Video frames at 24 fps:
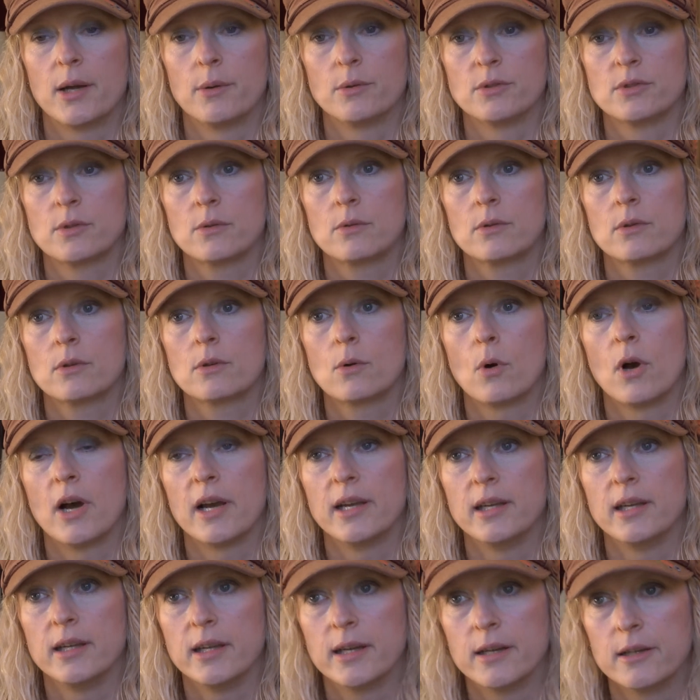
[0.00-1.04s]
I was
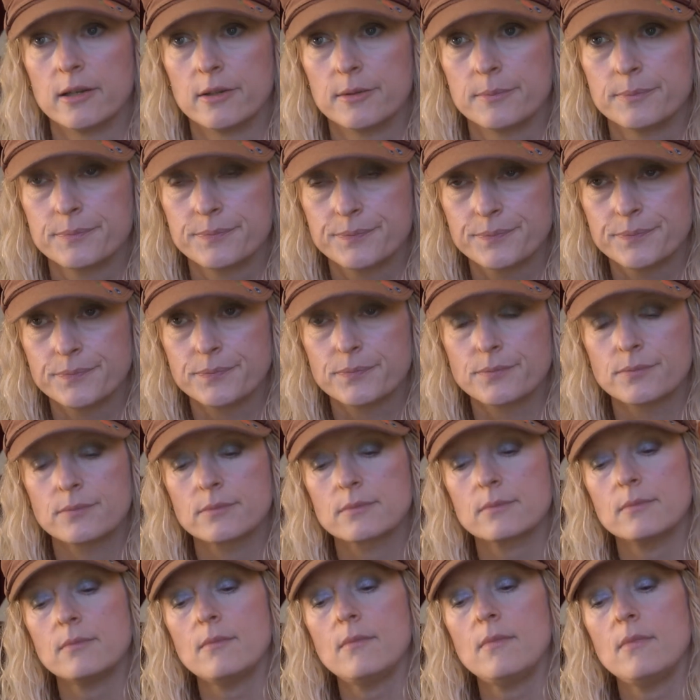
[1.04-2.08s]
quite young.
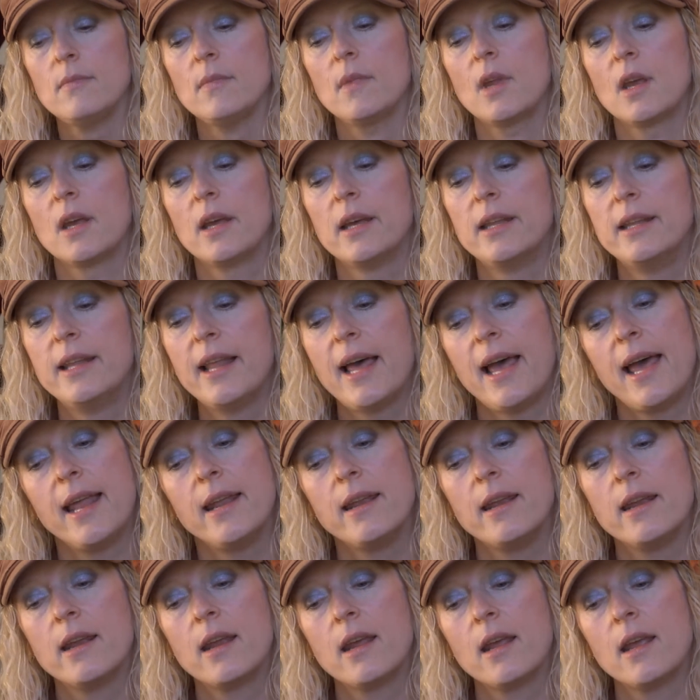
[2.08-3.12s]
And
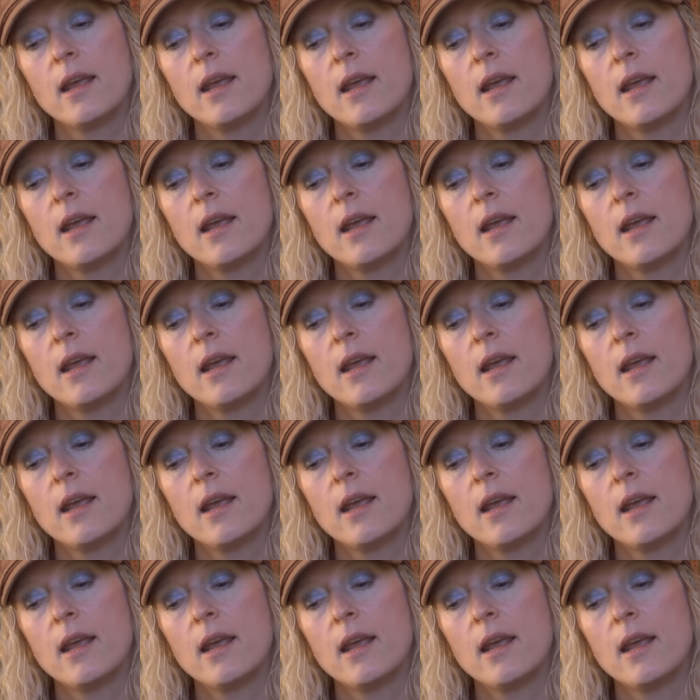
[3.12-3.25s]
then